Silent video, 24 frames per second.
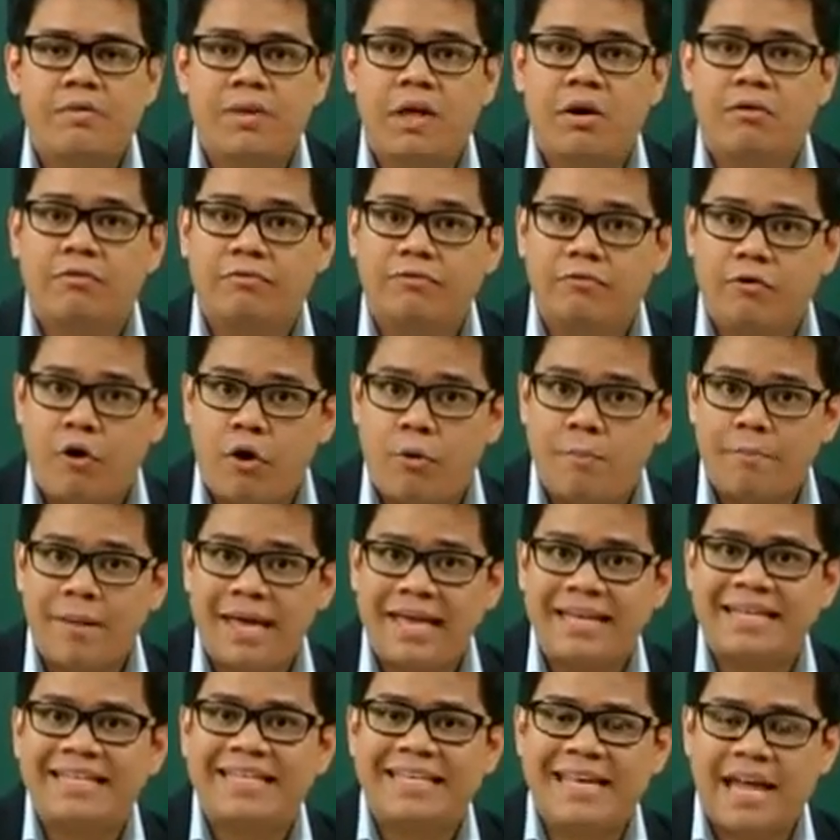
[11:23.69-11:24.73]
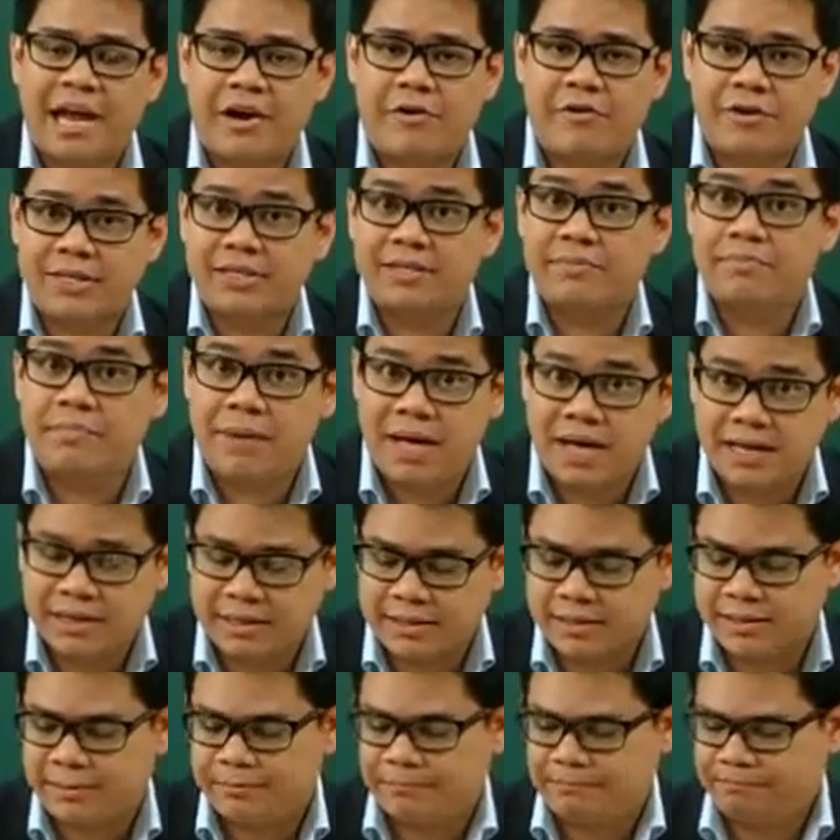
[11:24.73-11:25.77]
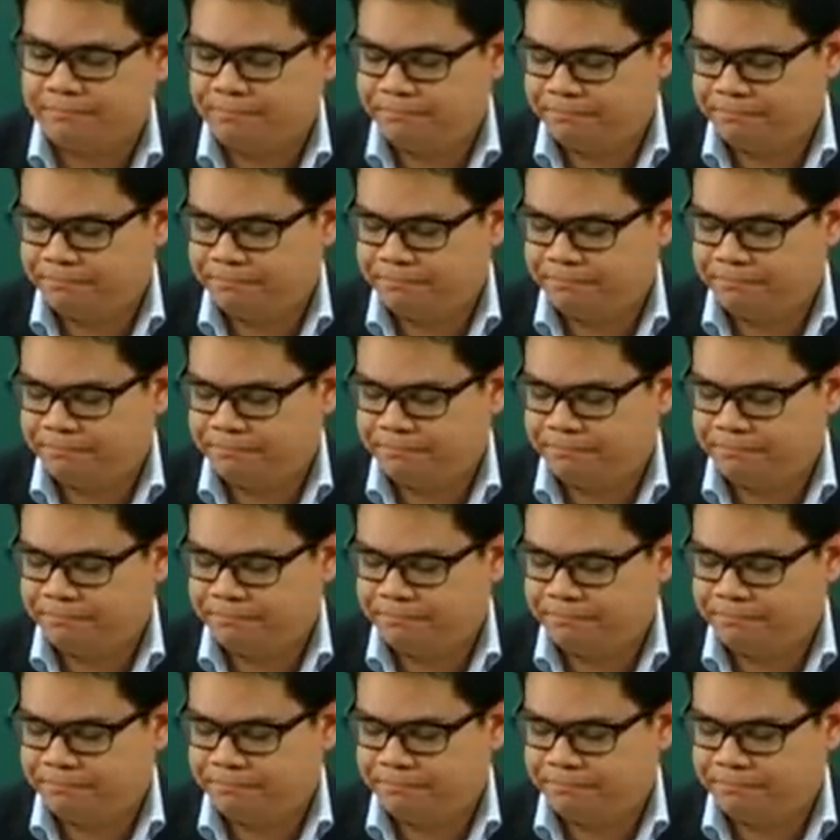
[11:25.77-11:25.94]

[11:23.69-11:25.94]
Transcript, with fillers: Now, format carries marks.